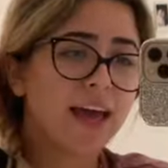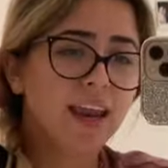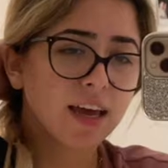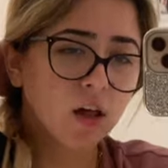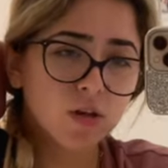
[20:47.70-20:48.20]
and
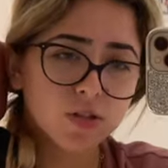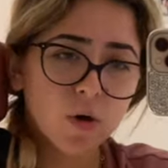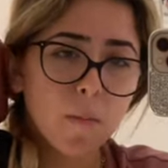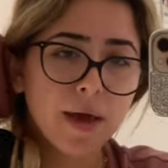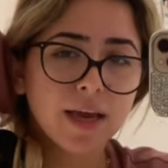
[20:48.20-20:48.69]
I
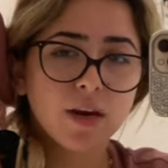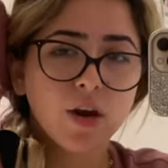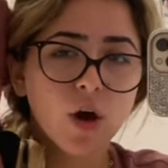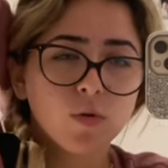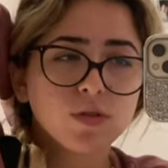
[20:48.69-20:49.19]
also make
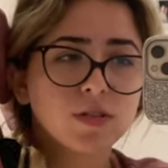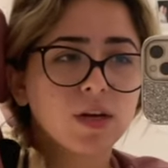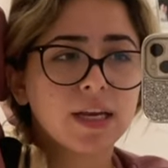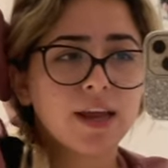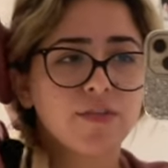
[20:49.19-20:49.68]
notes
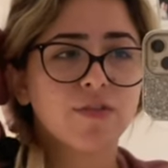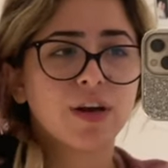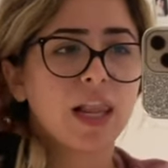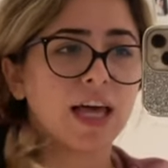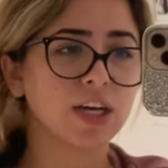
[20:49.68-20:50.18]
in
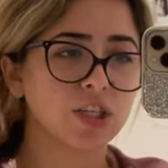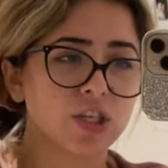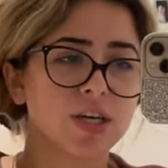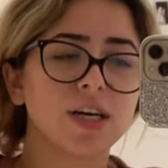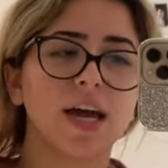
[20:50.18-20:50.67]
every
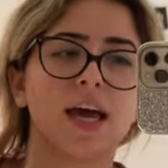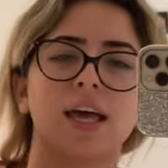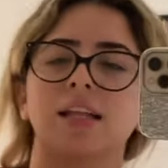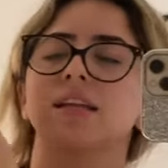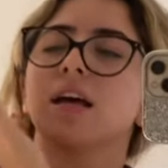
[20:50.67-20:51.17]
lecture
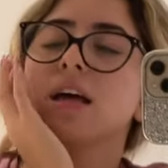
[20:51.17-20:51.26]
and